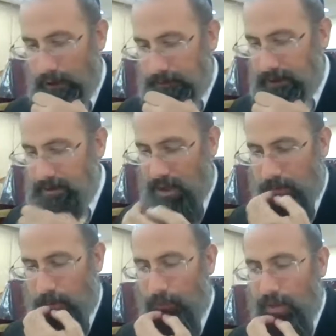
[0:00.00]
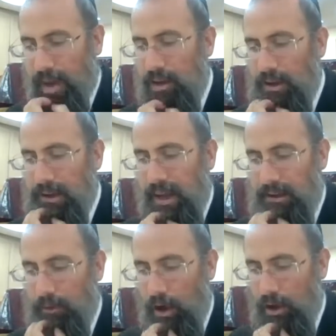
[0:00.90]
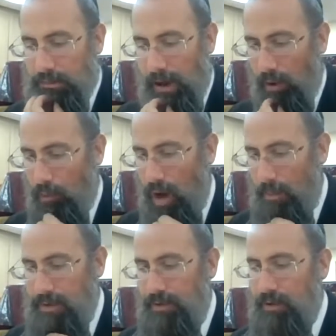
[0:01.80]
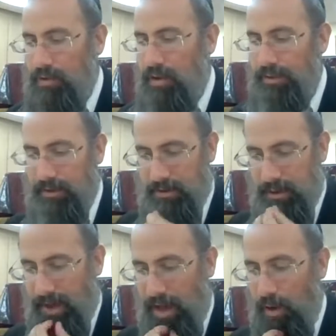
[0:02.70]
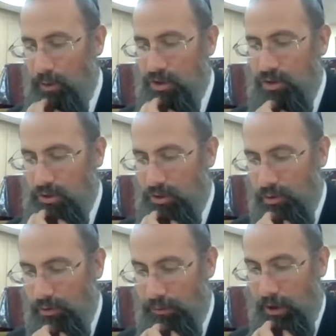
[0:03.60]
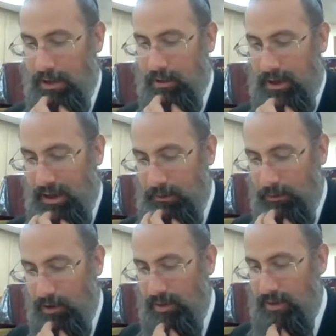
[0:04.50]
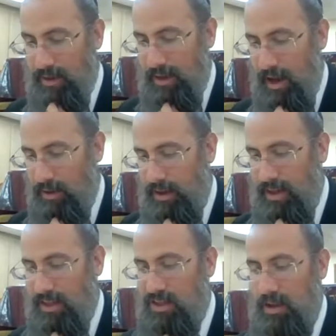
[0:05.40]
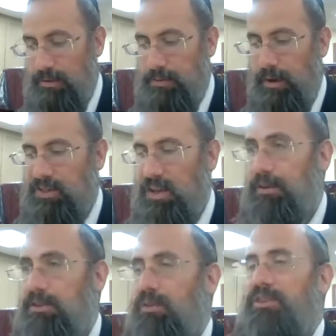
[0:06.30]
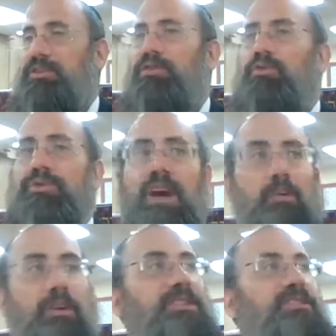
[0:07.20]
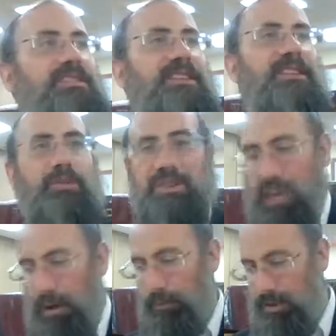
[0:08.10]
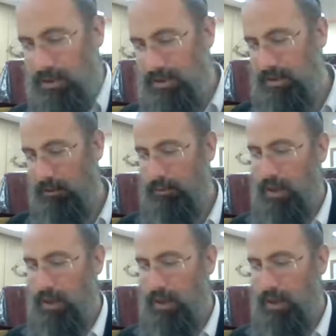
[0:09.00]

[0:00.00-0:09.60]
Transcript: Says the Gemara, what happens if you've got nothing to take out? What should you do? If you've got nothing to take out, what did you use? What did you sit on? Which table did you sit on?